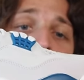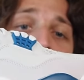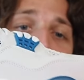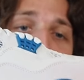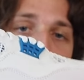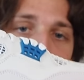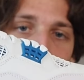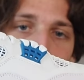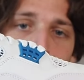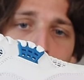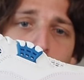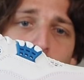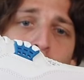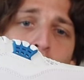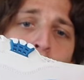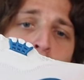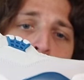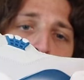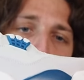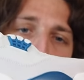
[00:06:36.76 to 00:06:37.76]
I
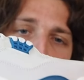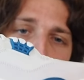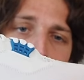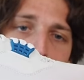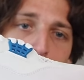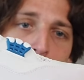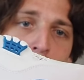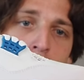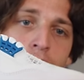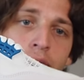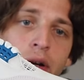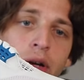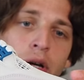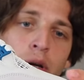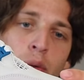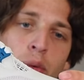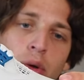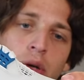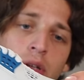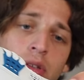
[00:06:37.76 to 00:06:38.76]
do really, really
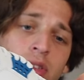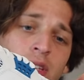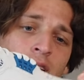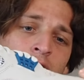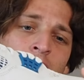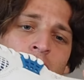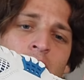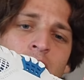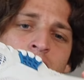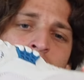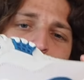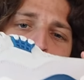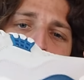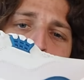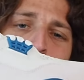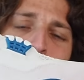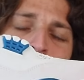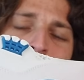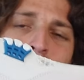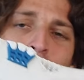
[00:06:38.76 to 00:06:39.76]
wish that they
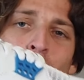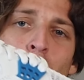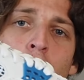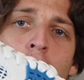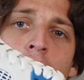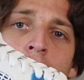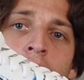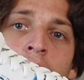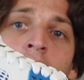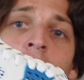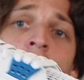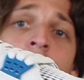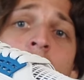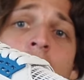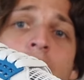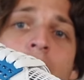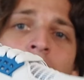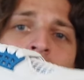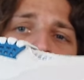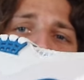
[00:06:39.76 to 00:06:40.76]
stuck with the white.
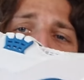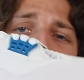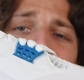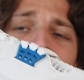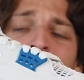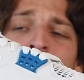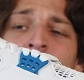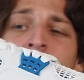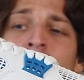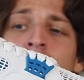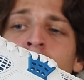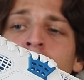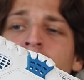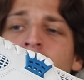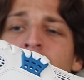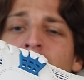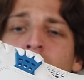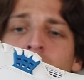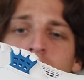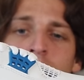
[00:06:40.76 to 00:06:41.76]
I think that the
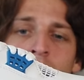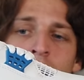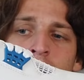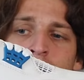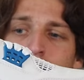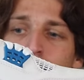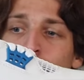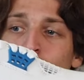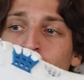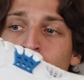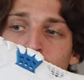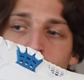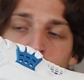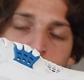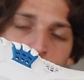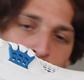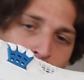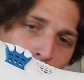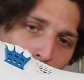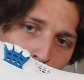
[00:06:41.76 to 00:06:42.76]
gray on the shoe
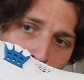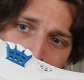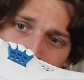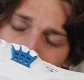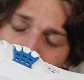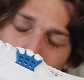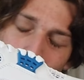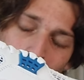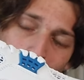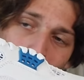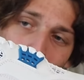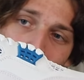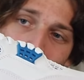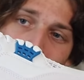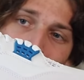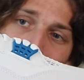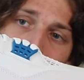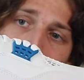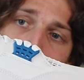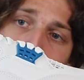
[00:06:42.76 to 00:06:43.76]
just doesn't look
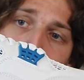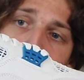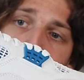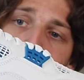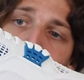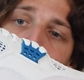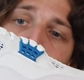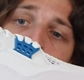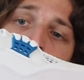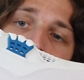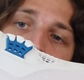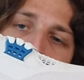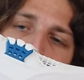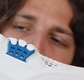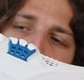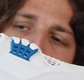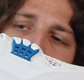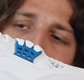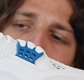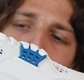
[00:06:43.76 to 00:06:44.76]
good. It
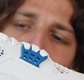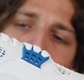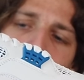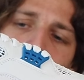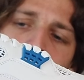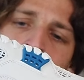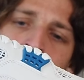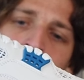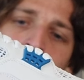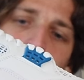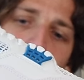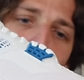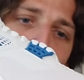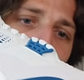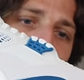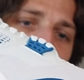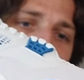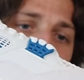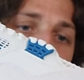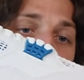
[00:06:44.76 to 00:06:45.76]
really doesn't do the
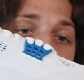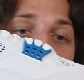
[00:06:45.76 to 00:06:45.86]
shoe